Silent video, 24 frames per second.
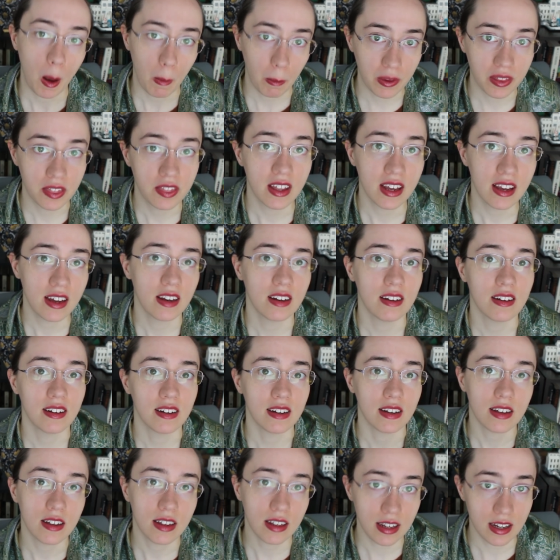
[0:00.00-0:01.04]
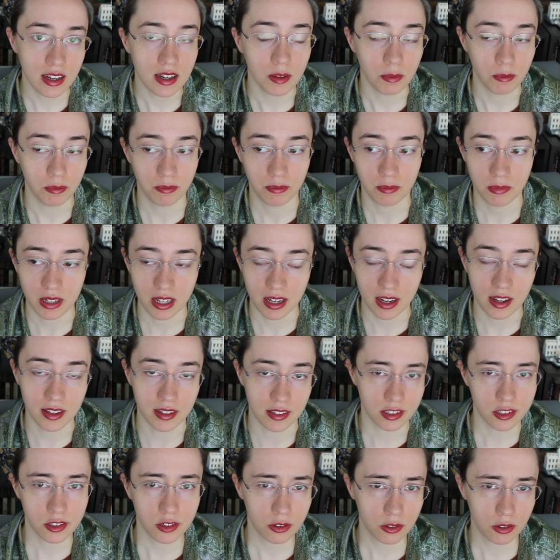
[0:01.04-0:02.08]
but then he
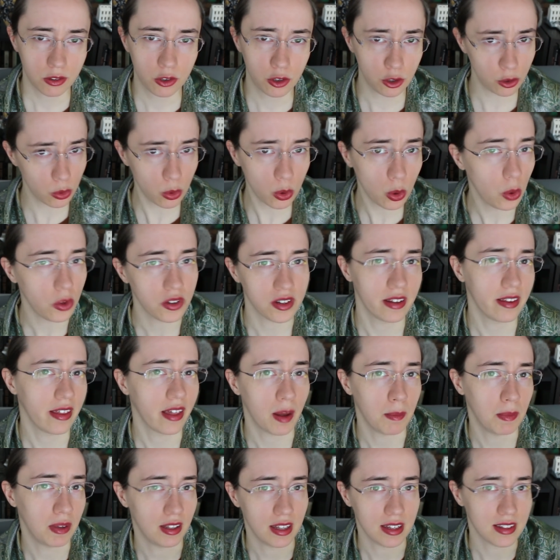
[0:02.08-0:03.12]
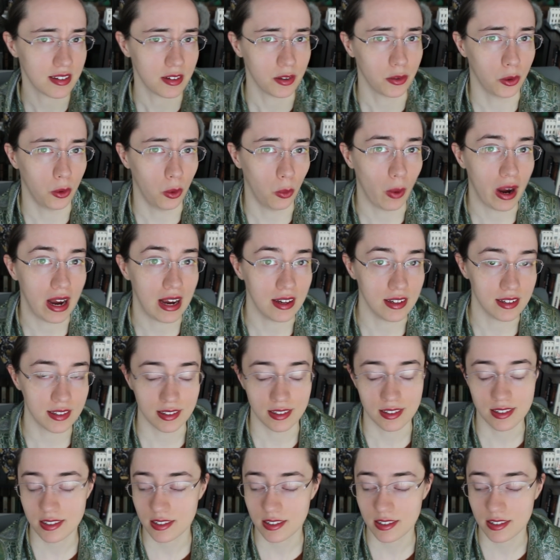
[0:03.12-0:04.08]
is cruel to them in these little ways and